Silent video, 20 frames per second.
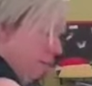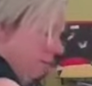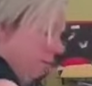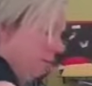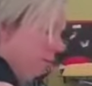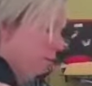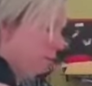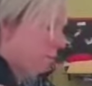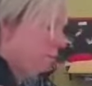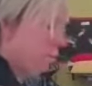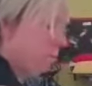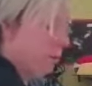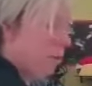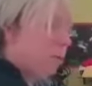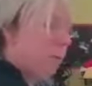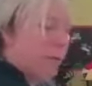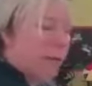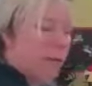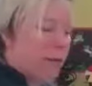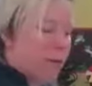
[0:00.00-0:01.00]
You're just
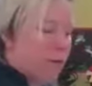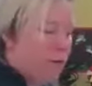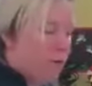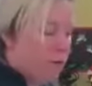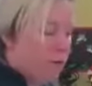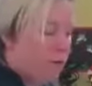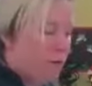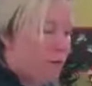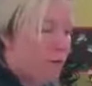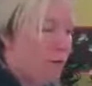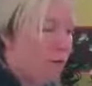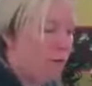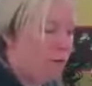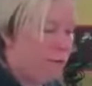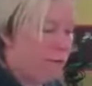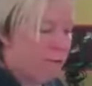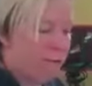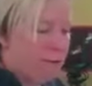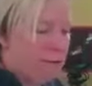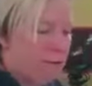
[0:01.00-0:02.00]
blopping your
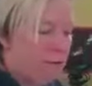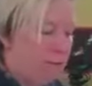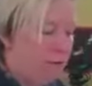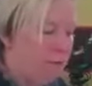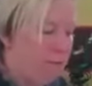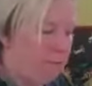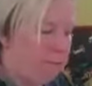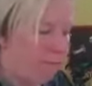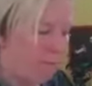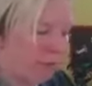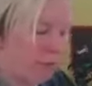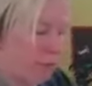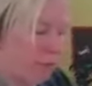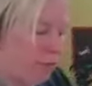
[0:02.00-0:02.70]
food